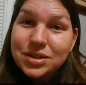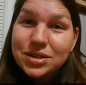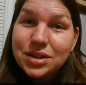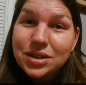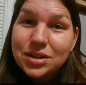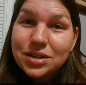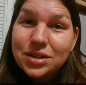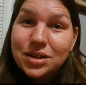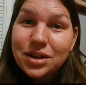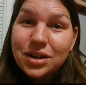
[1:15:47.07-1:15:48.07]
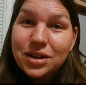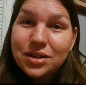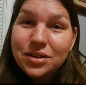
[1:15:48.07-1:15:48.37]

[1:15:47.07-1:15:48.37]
yeah.